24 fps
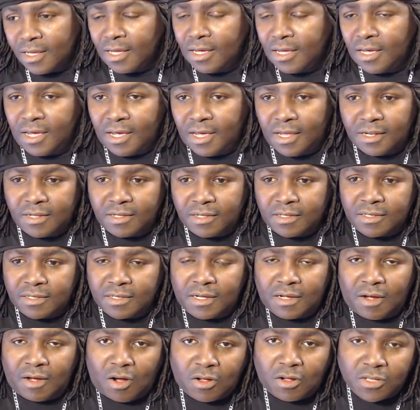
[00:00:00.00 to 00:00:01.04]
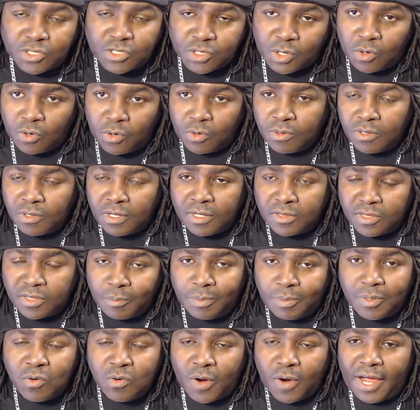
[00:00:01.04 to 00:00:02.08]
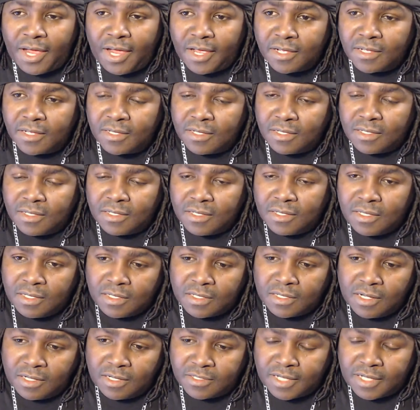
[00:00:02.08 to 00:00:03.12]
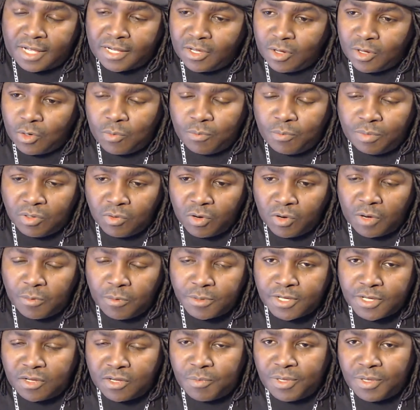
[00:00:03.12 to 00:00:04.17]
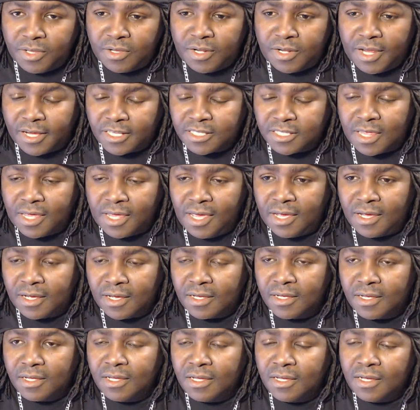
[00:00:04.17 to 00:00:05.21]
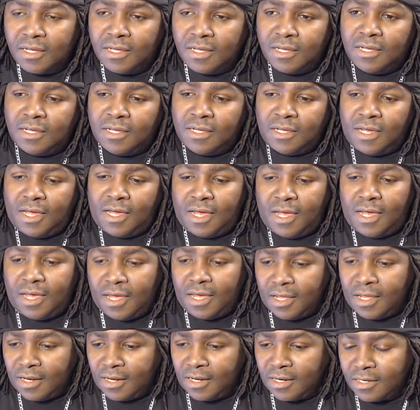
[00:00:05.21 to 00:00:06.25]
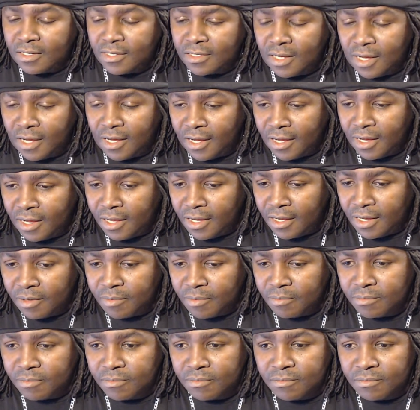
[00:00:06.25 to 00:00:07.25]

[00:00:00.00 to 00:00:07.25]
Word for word: And also the Blu-ray, because I know Blu-ray was going to be the next thing, and uh,